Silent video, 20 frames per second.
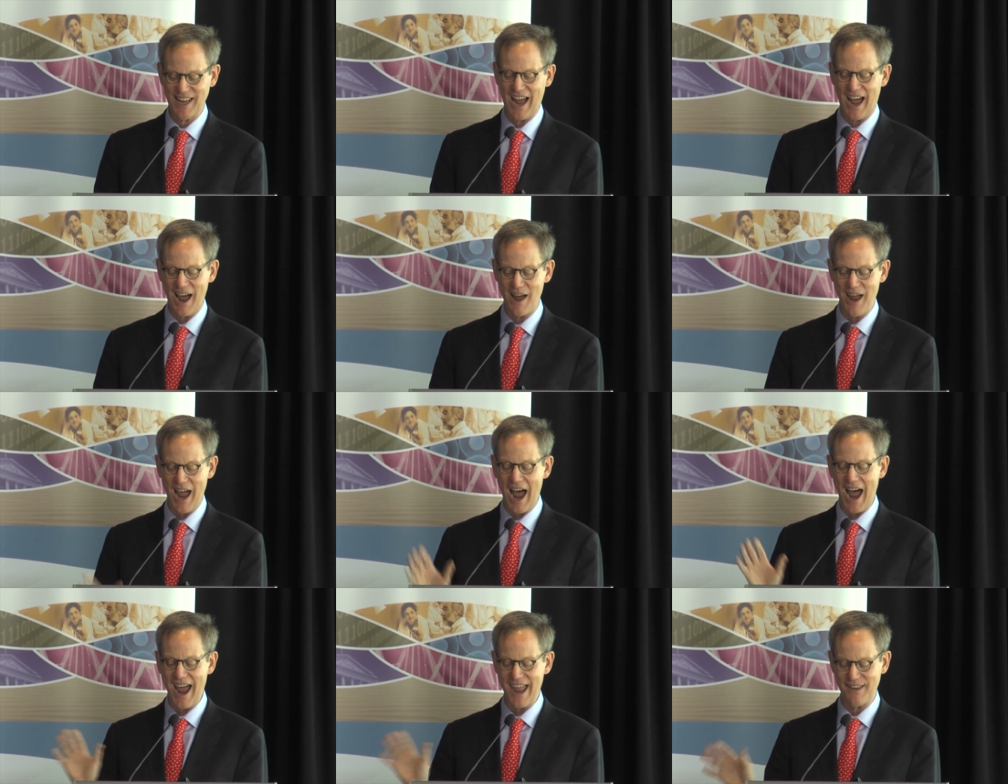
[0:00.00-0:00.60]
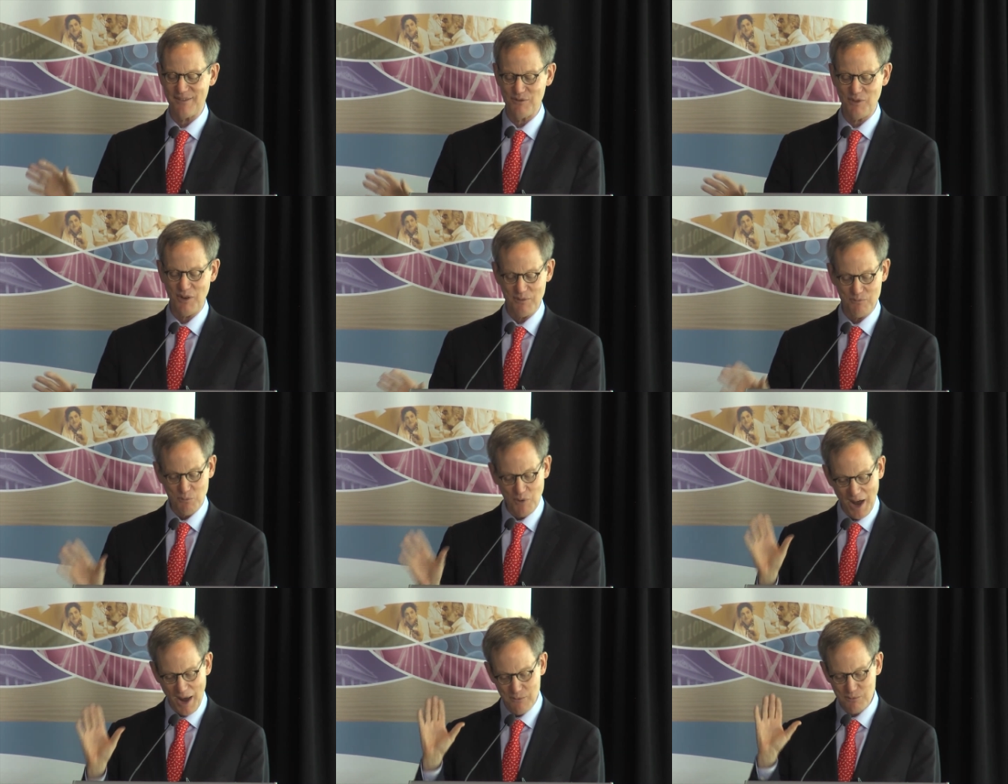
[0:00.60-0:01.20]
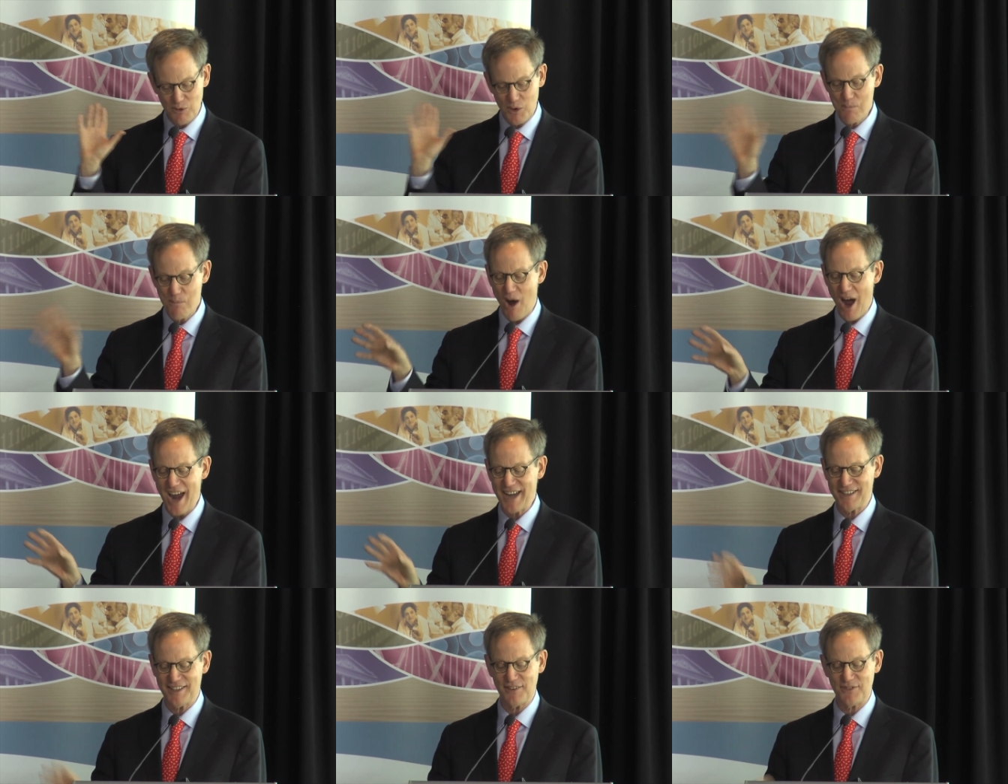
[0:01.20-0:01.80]
I am
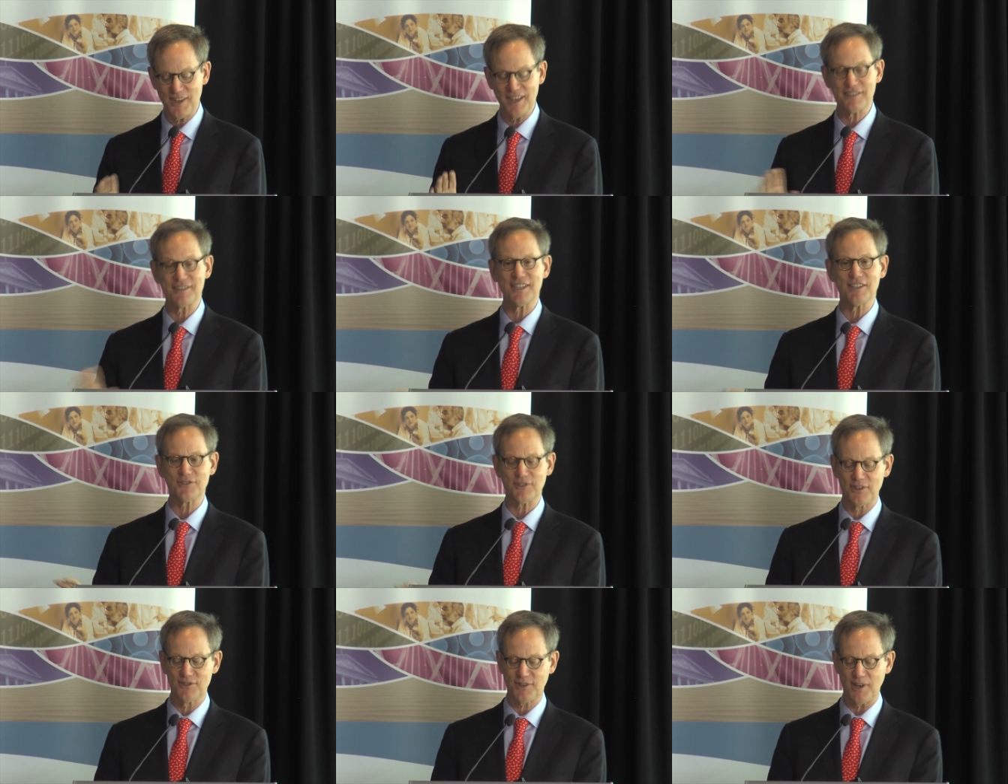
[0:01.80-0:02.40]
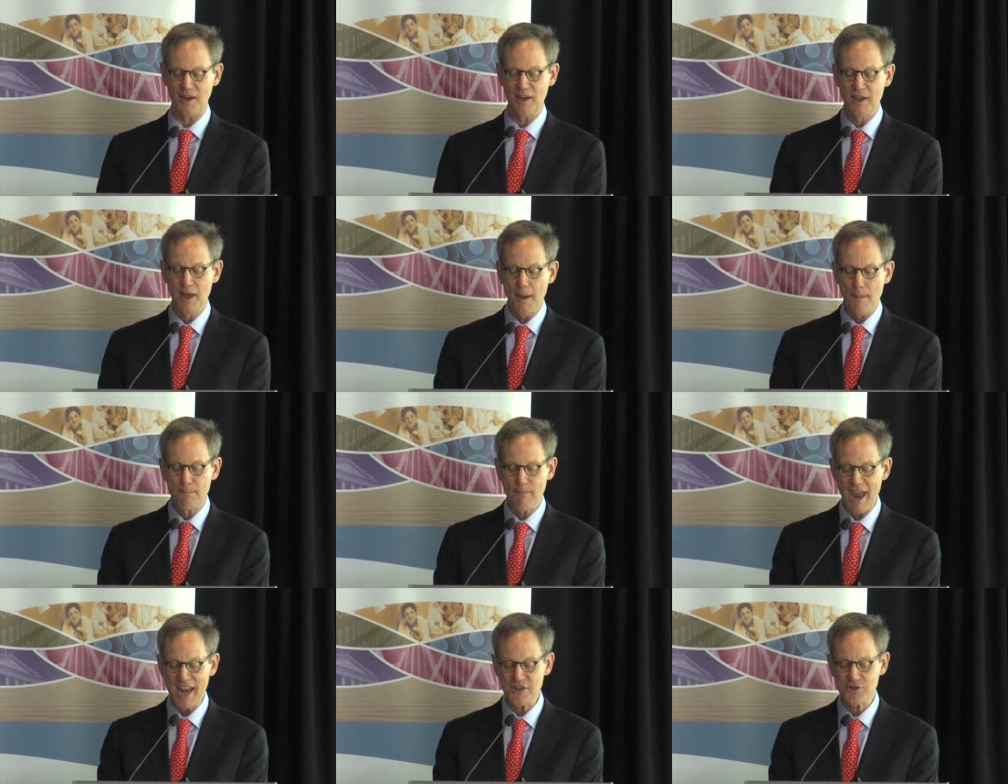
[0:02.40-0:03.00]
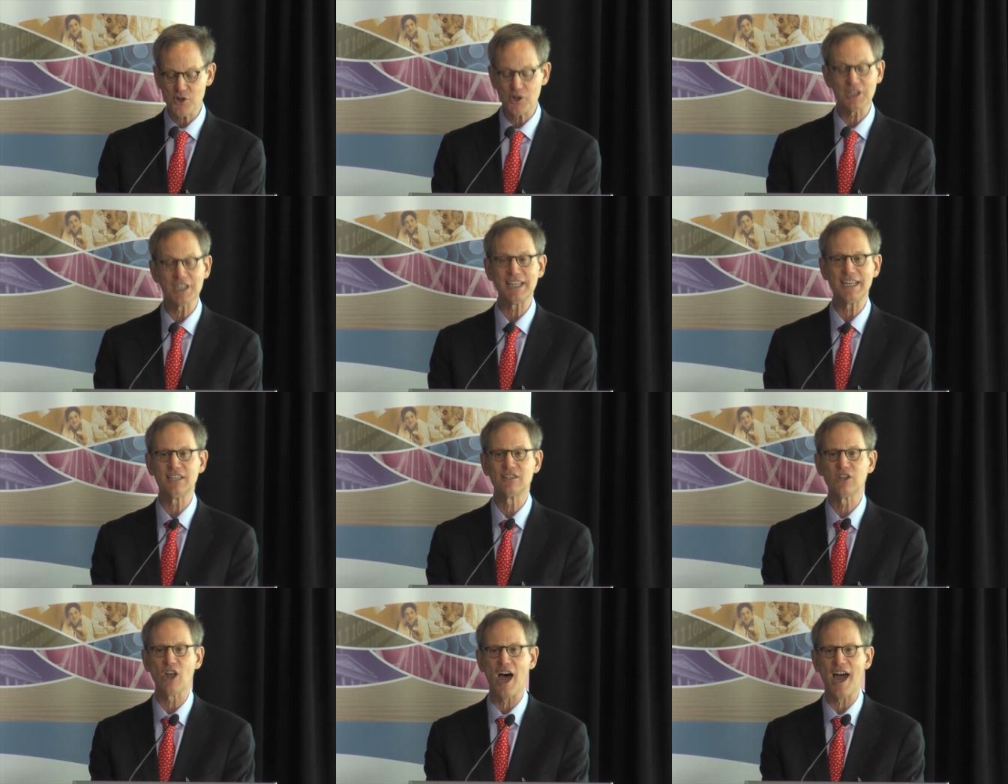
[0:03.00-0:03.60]
reminded that this is a major
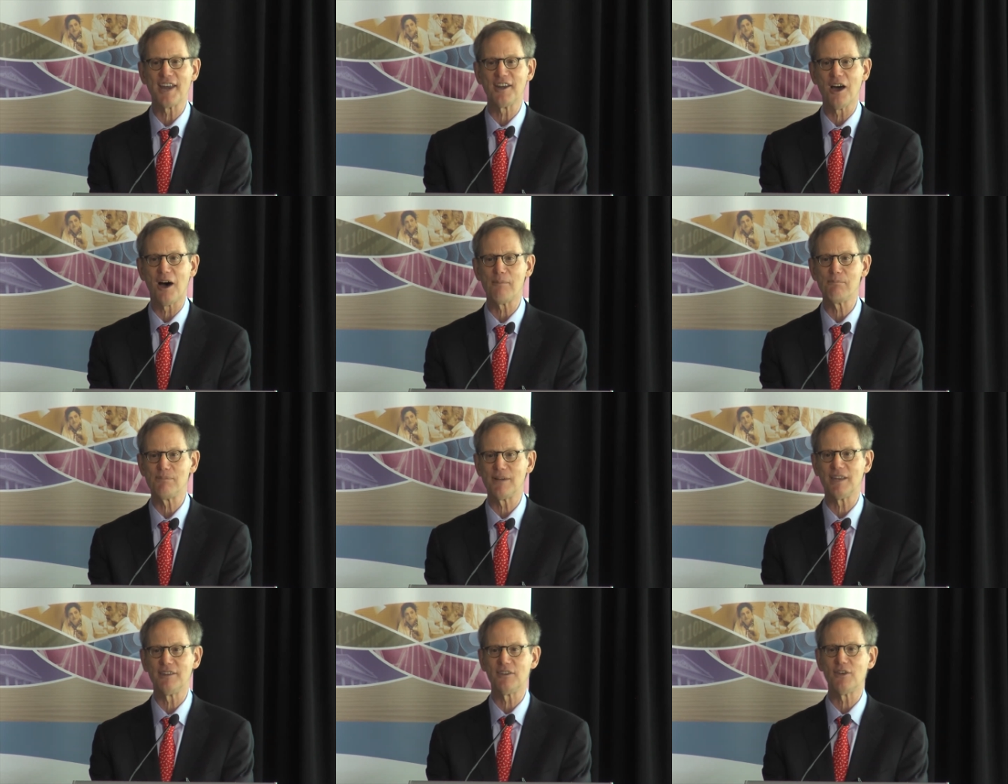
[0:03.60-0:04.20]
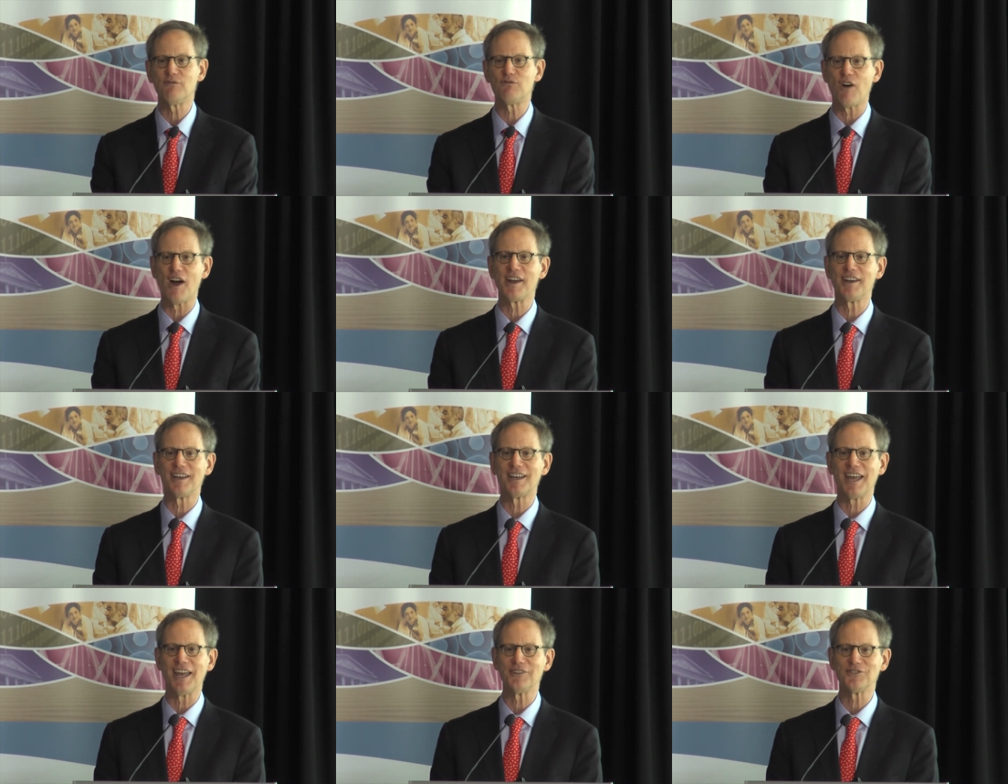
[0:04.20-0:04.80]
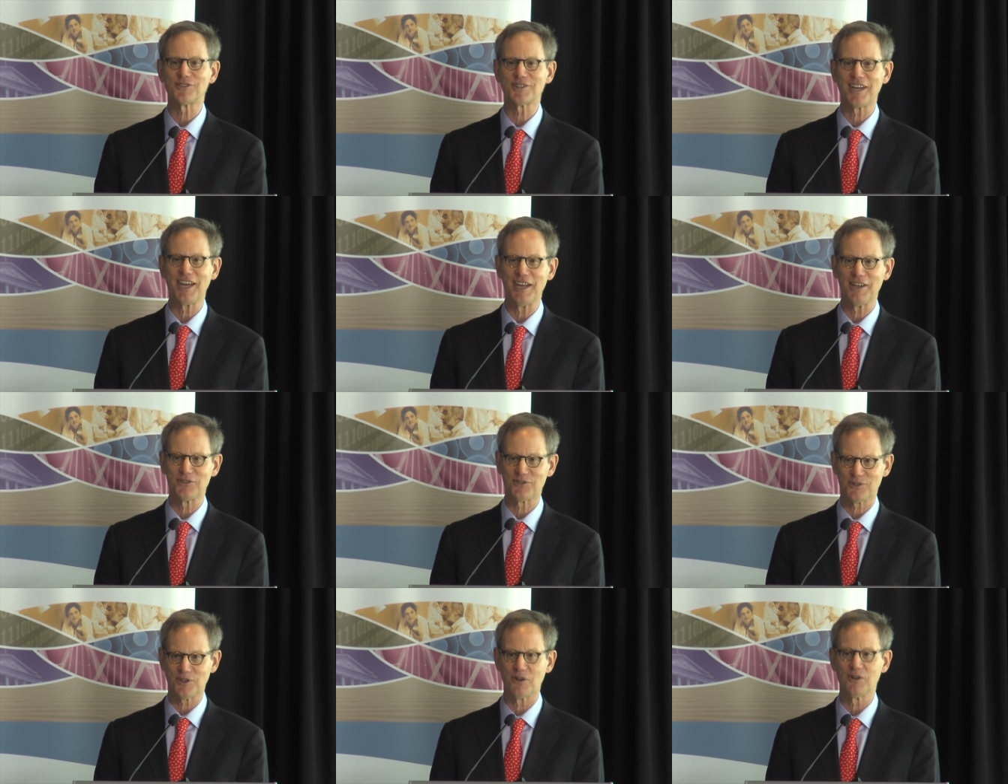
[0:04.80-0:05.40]
league lineup in the fight against
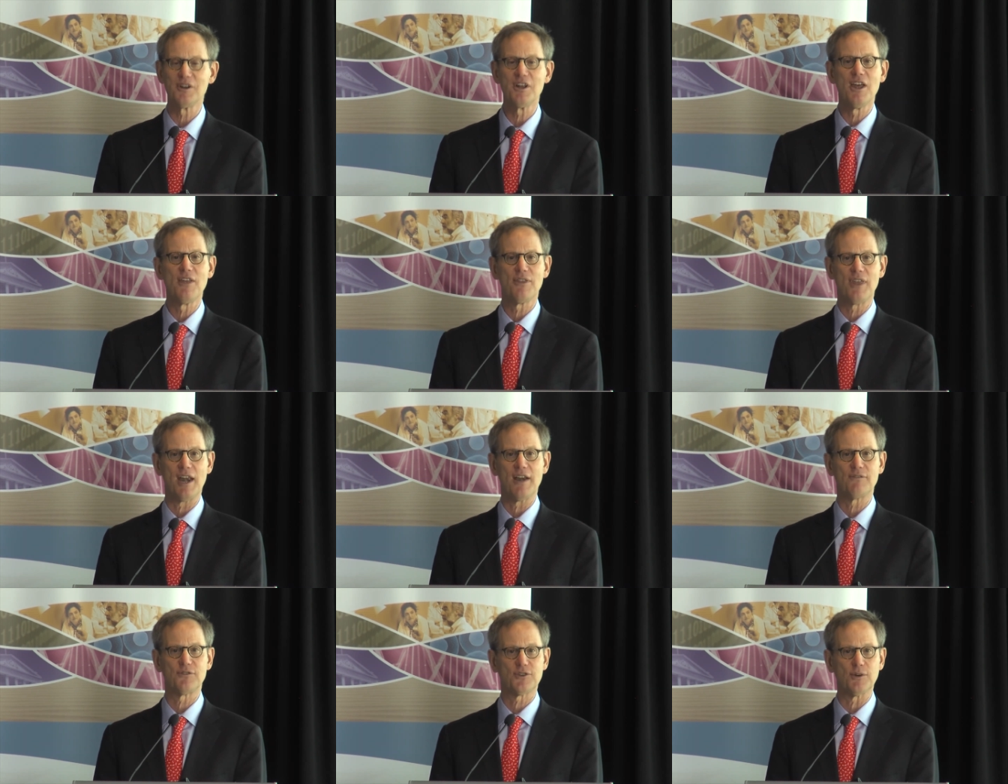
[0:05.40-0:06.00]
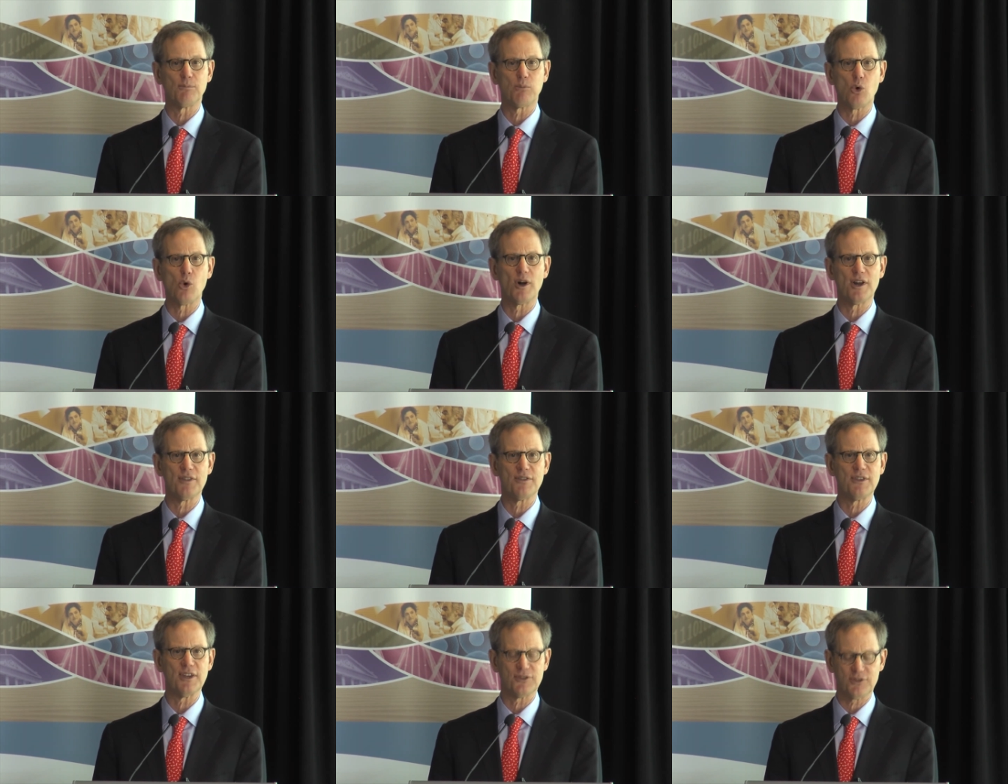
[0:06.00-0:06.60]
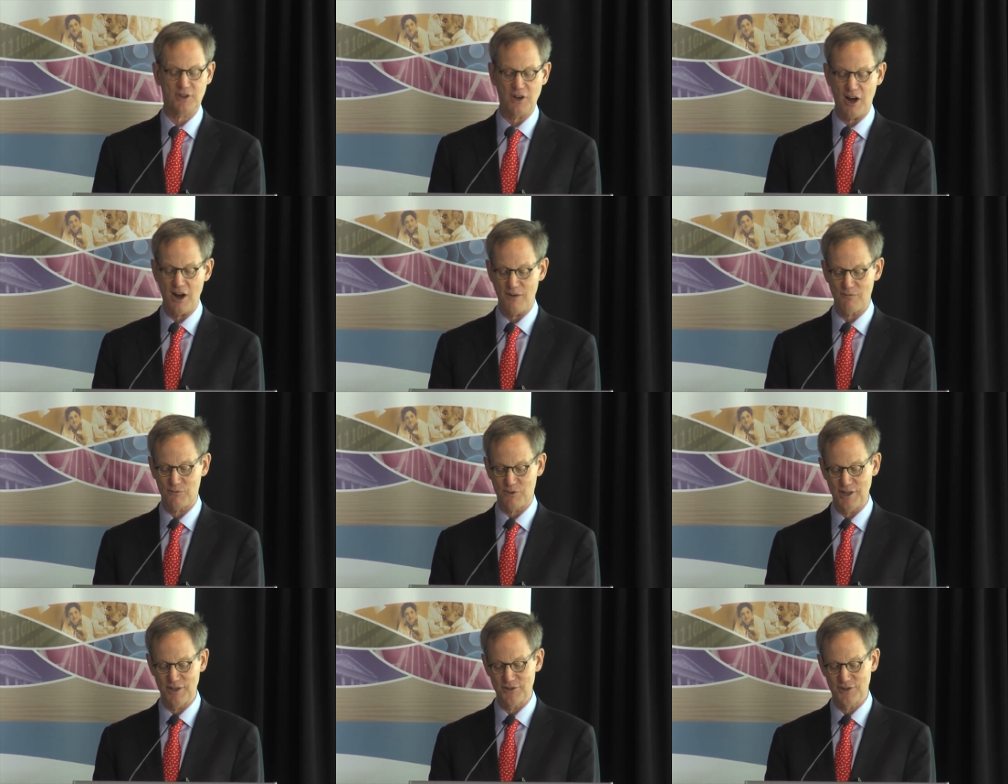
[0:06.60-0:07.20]
cancer that have supported this
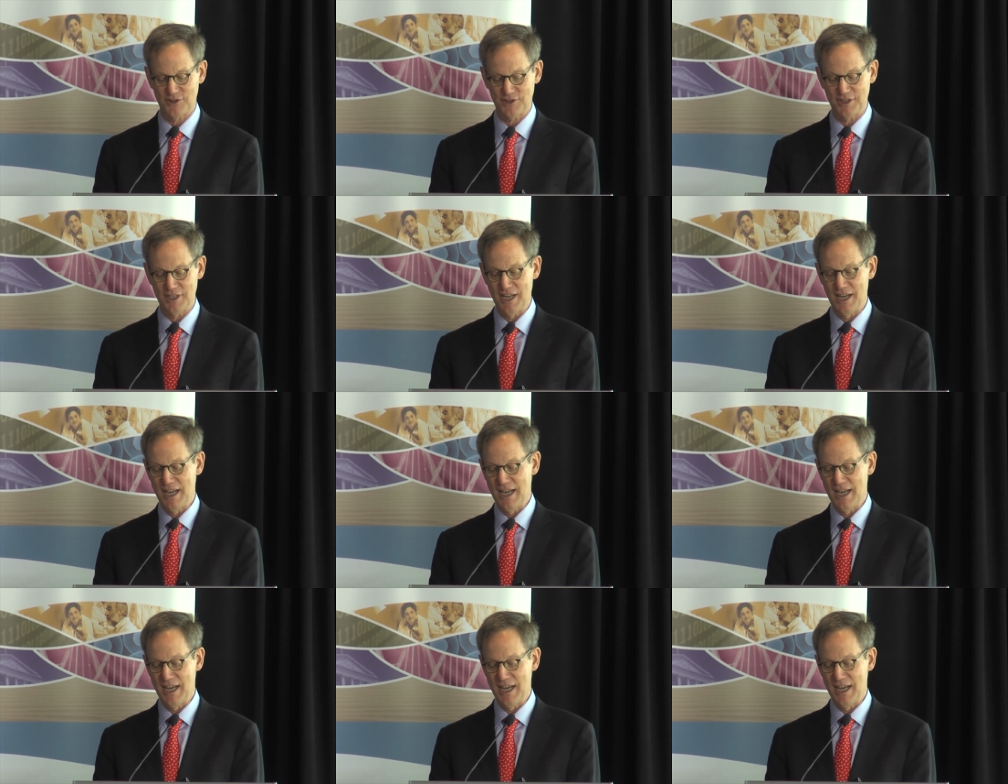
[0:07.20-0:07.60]
conference.